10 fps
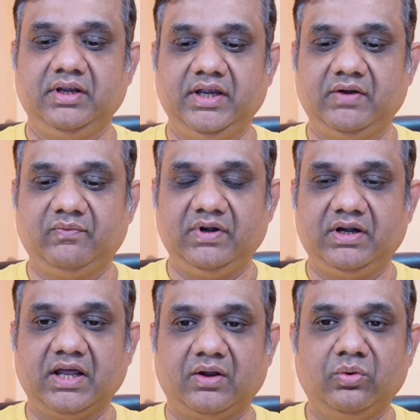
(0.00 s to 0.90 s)
It will
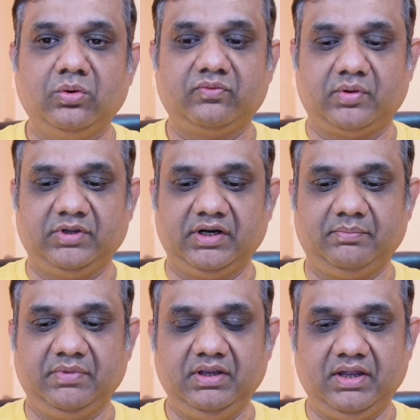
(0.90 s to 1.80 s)
download from the
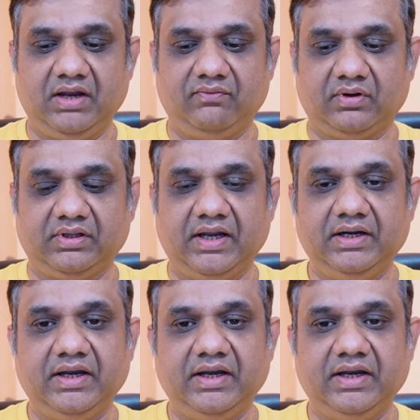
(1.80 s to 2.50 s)
DP, and for that